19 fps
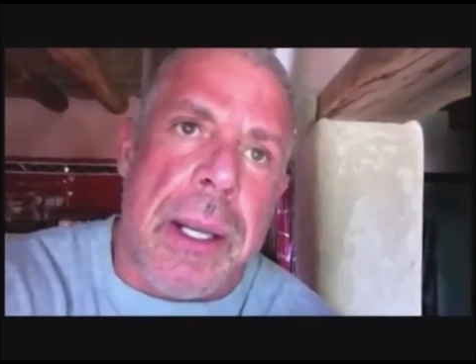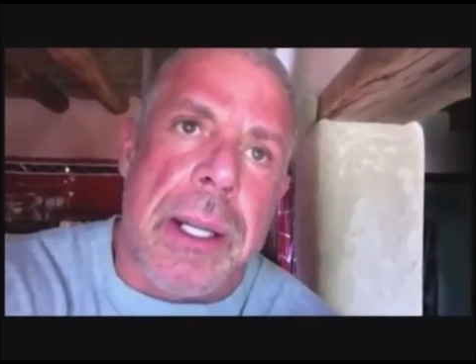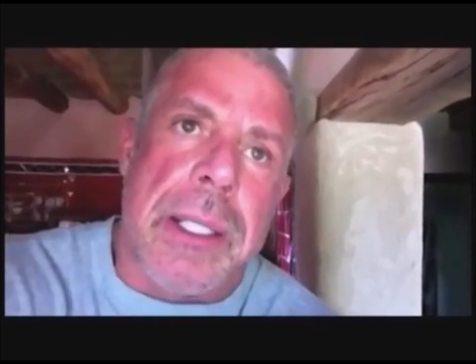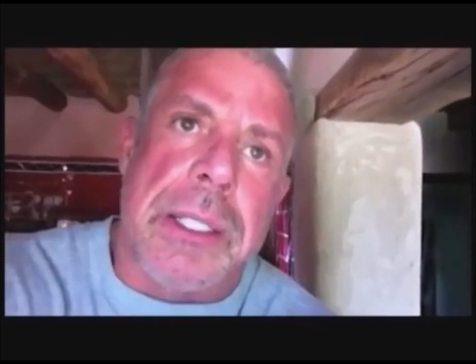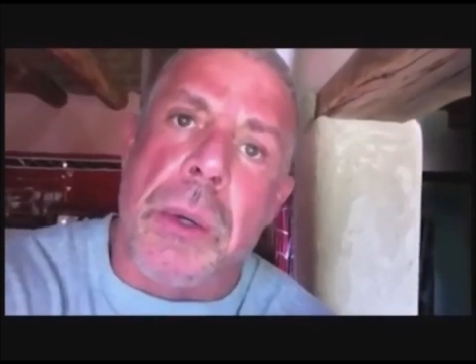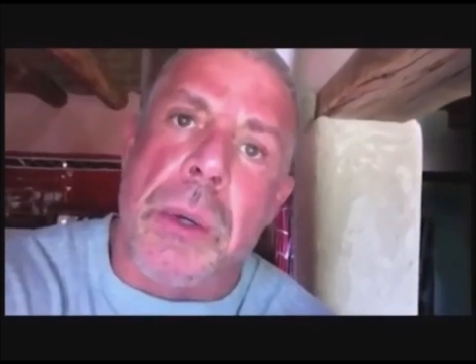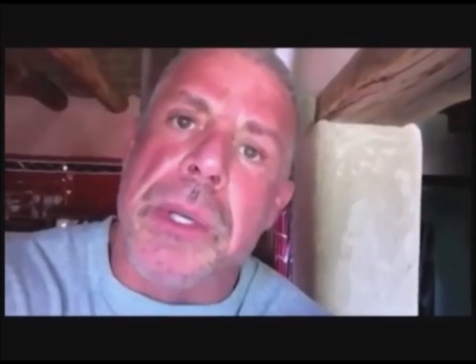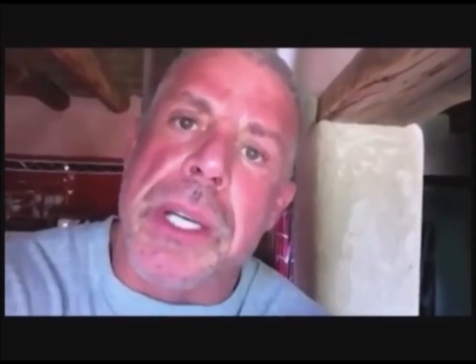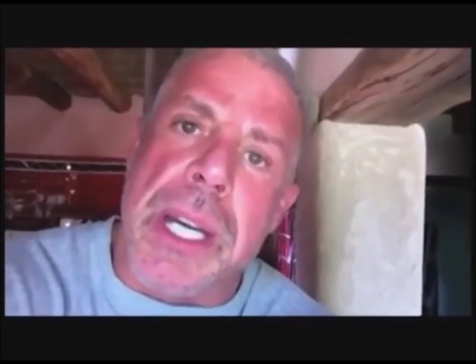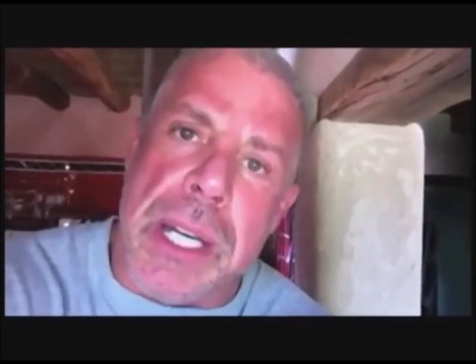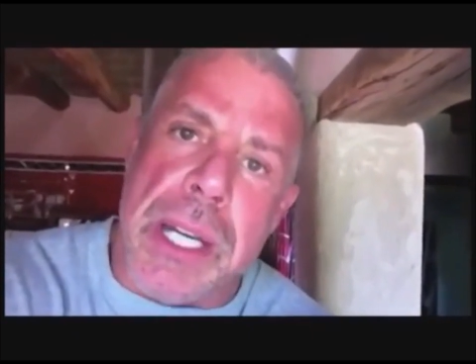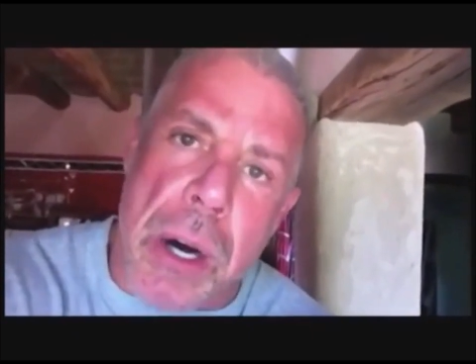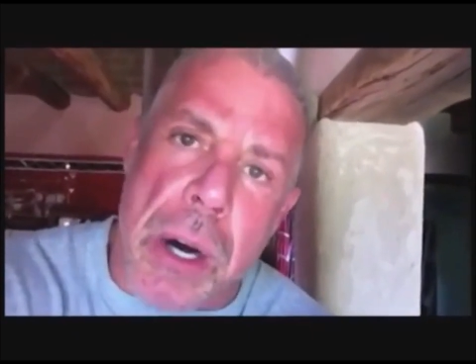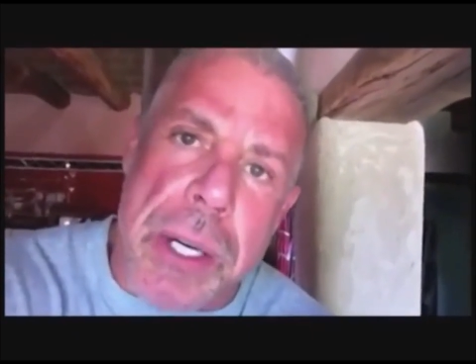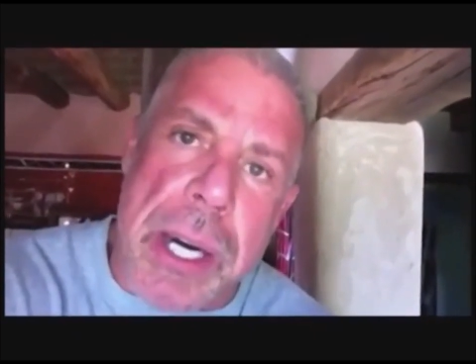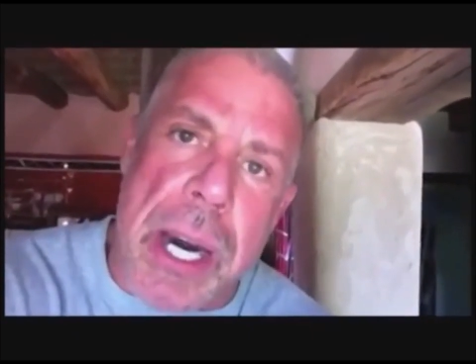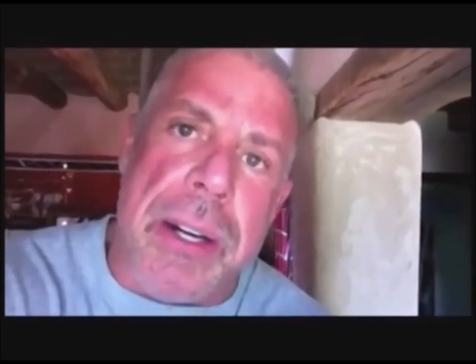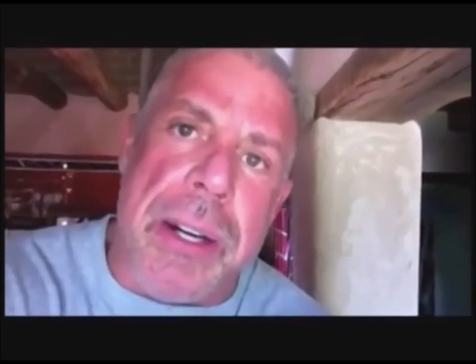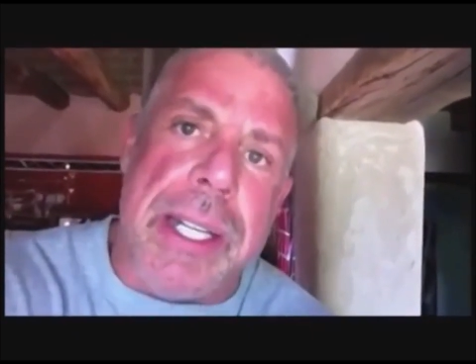And so when you
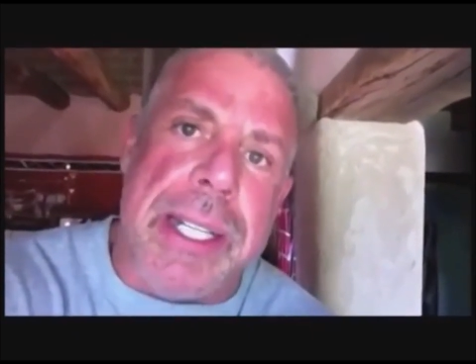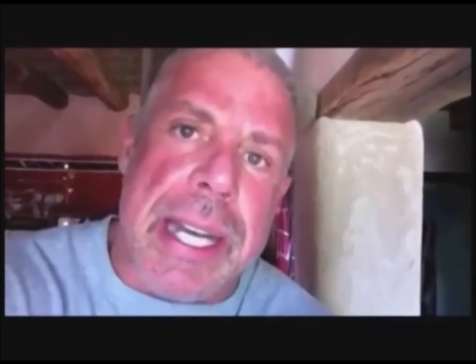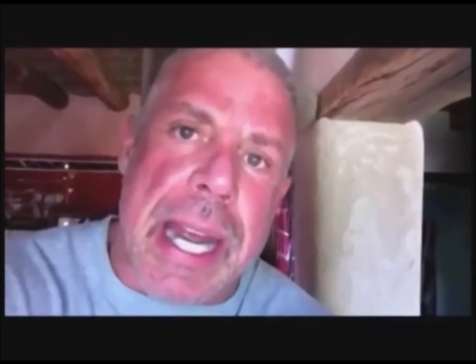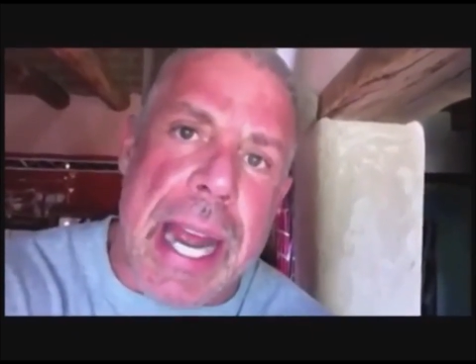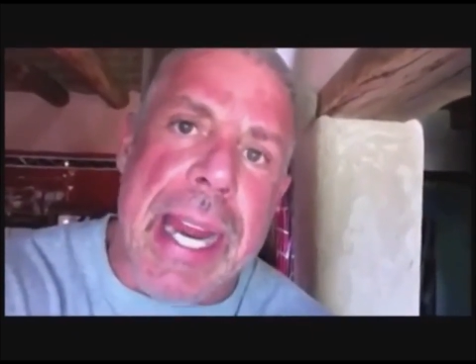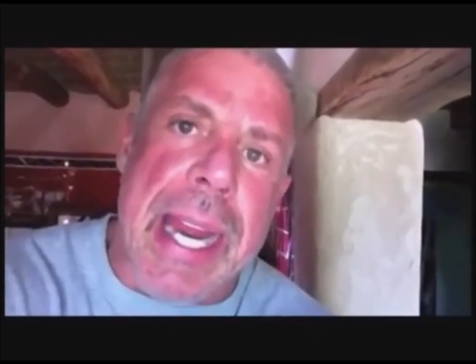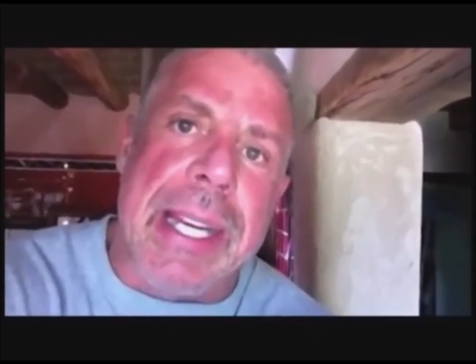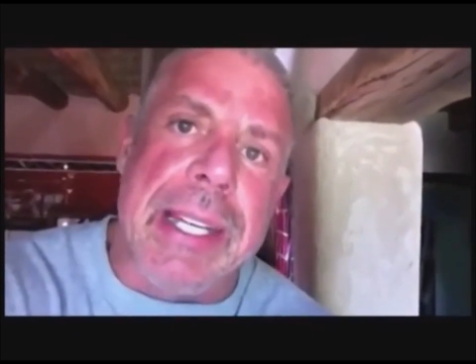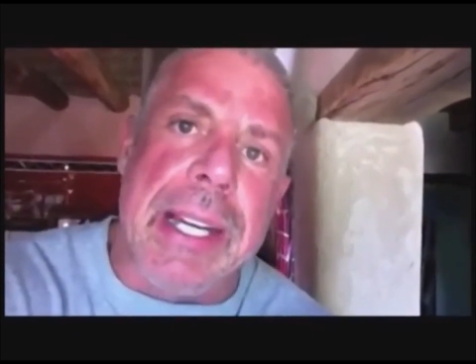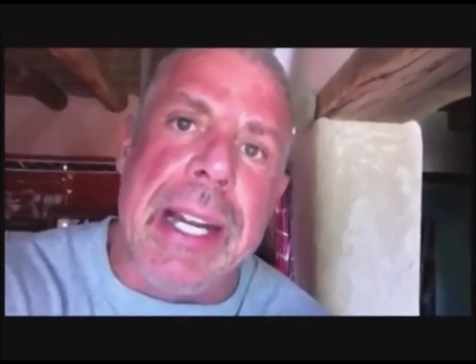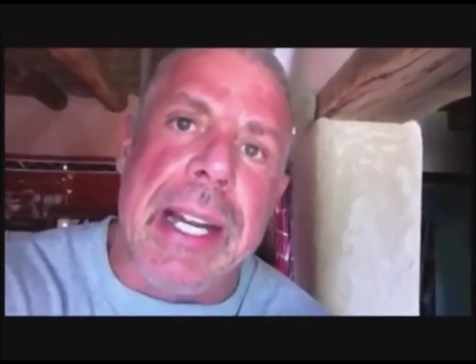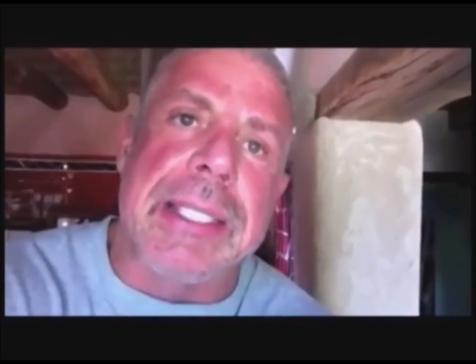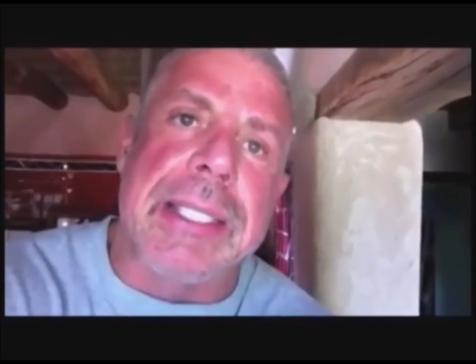go there today,